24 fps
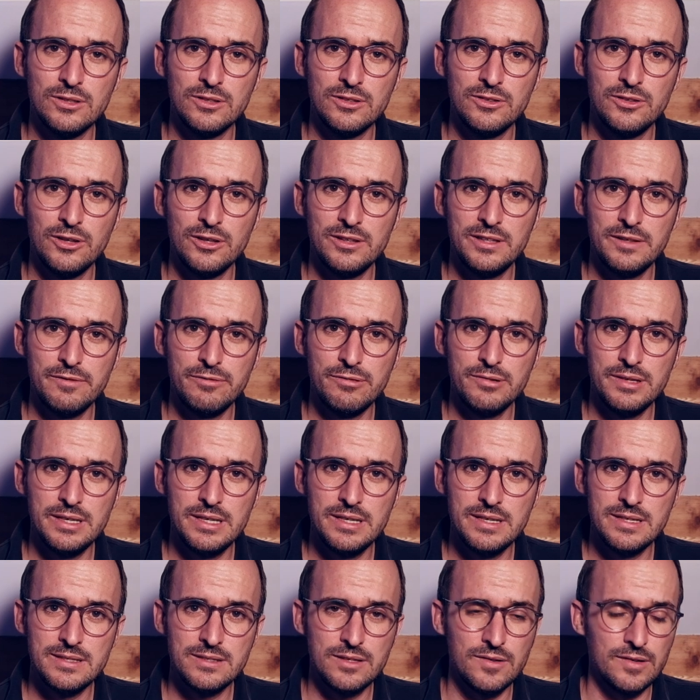
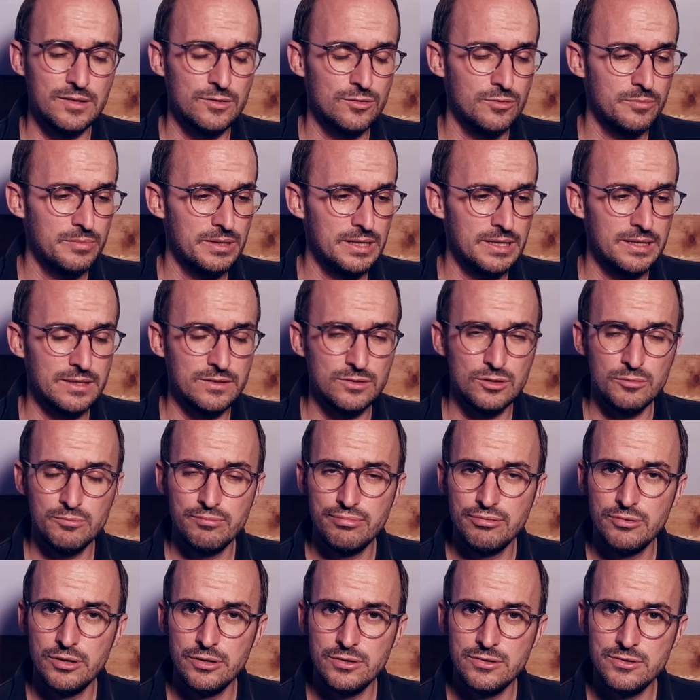33 is going to be the
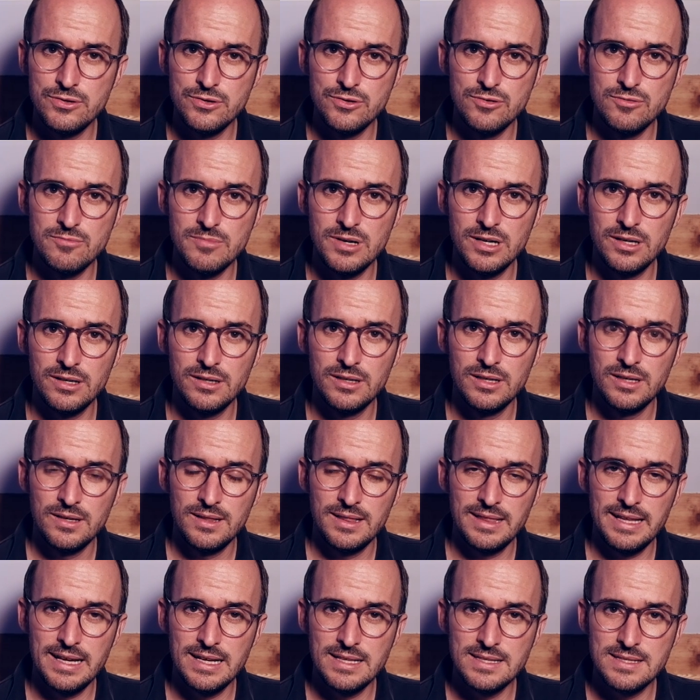prosumer
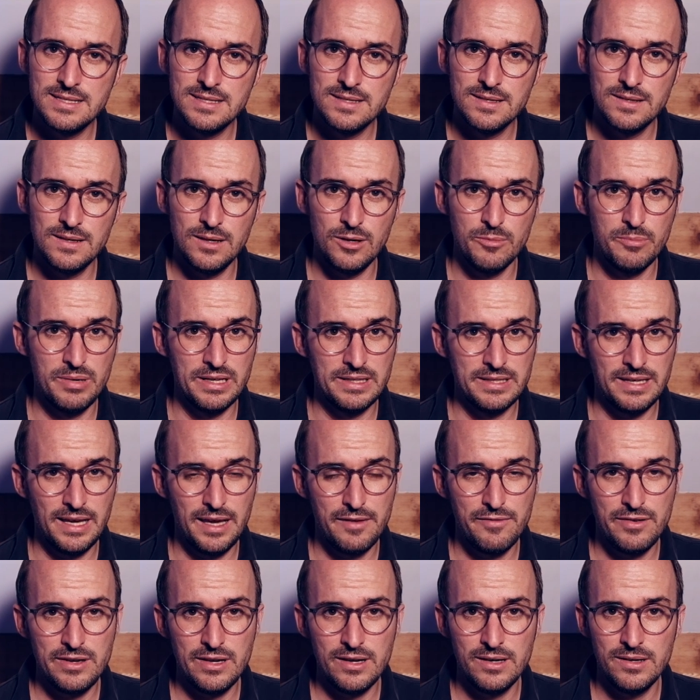lens, a bit
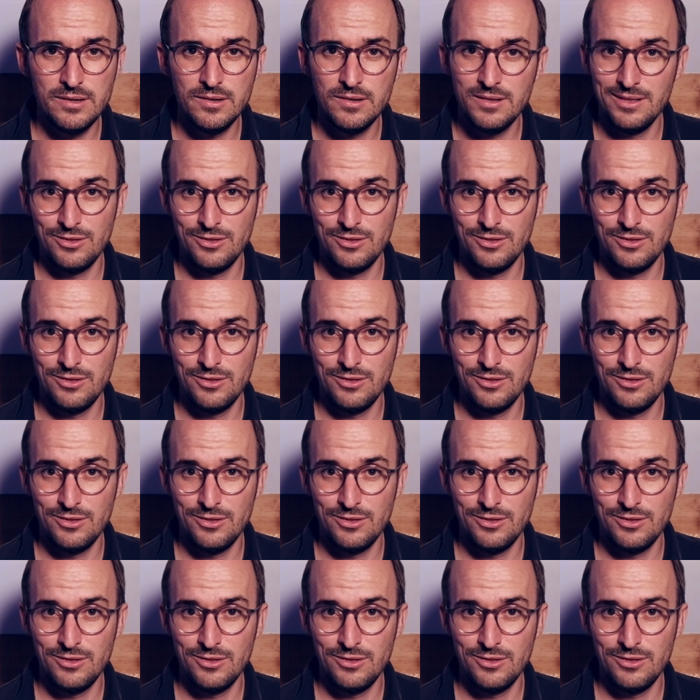heavier,